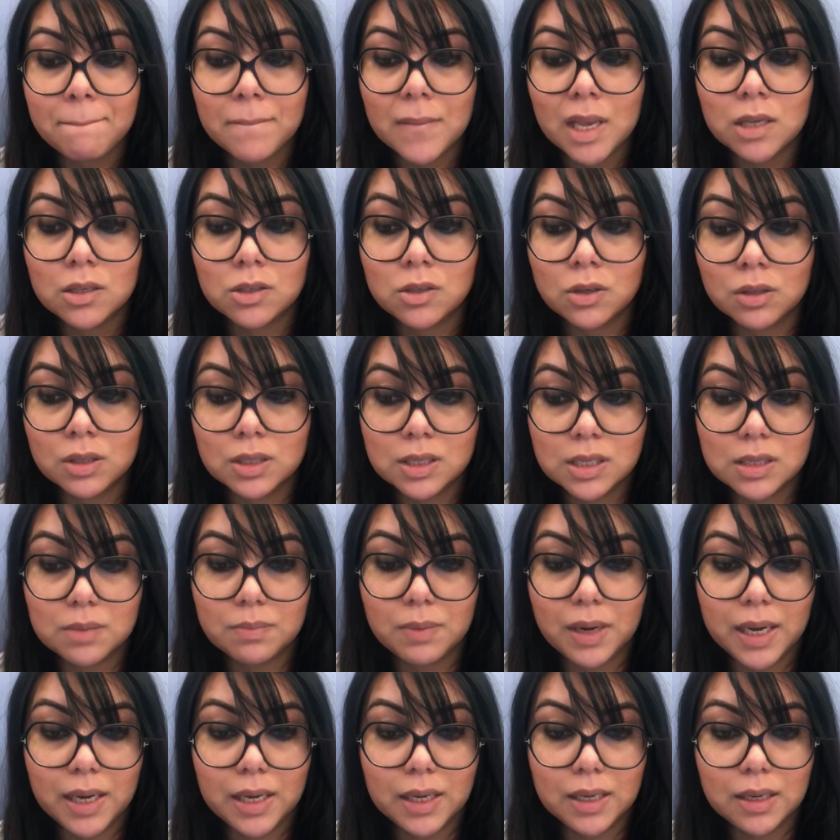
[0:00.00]
So this is
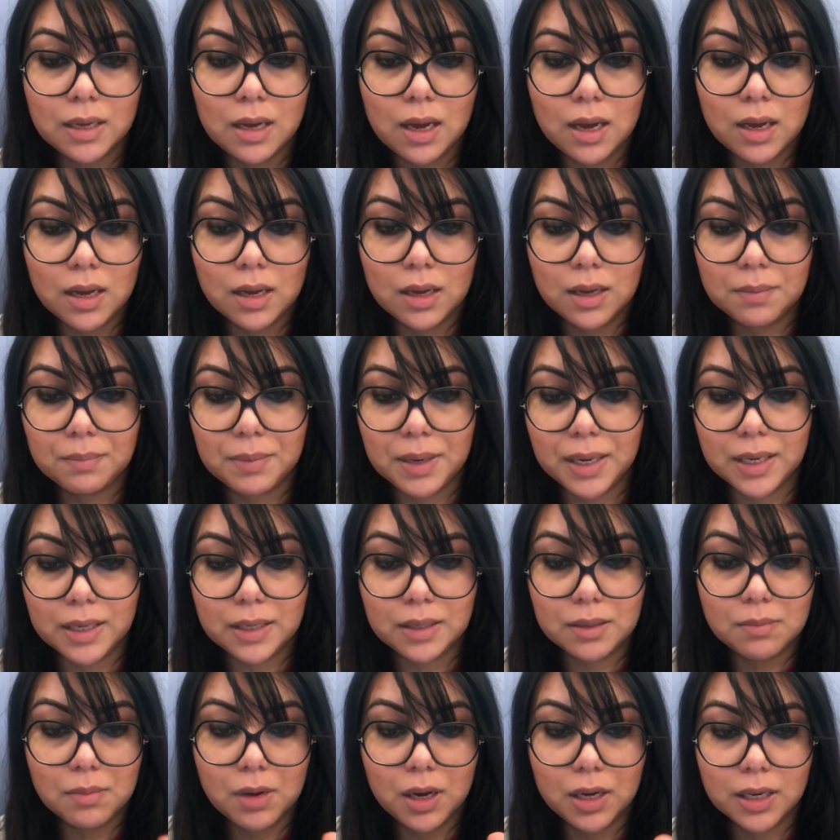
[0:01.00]
my my
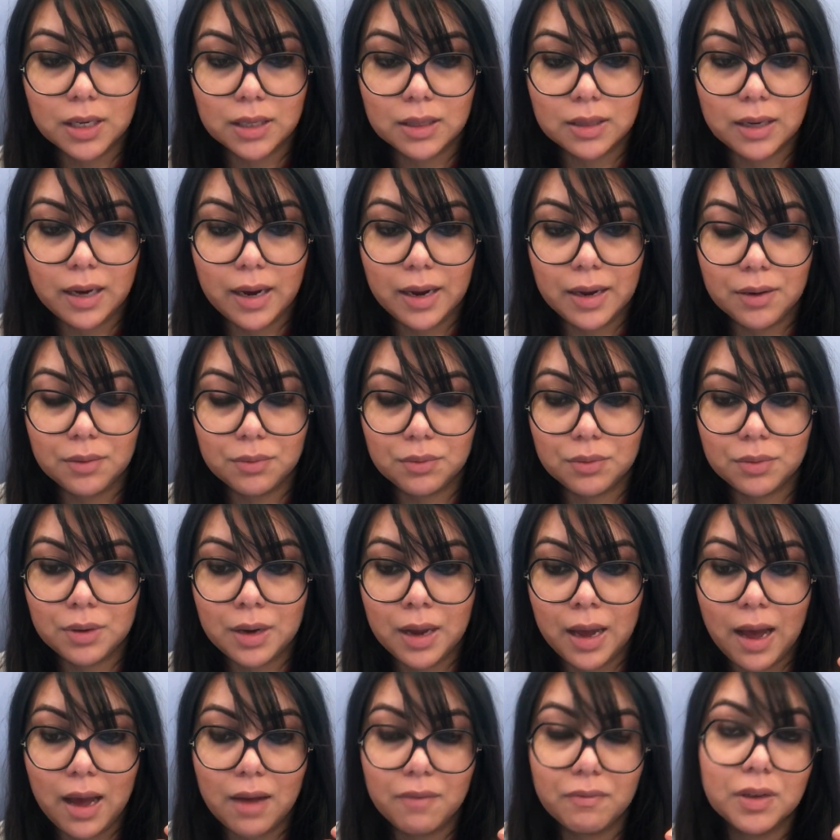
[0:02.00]
mnemonic that I
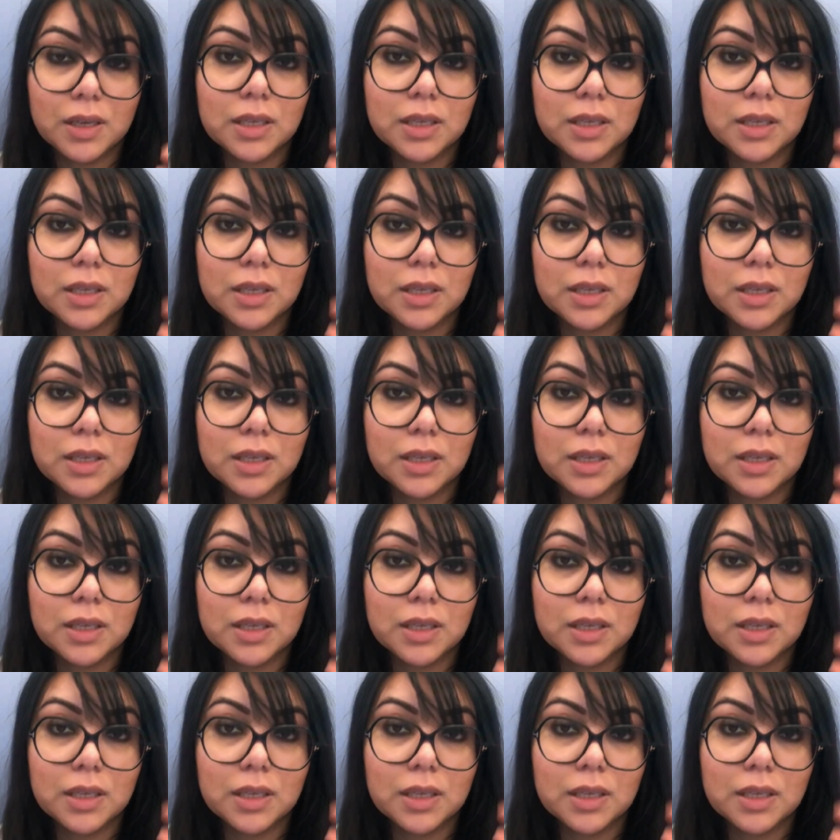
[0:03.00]
have.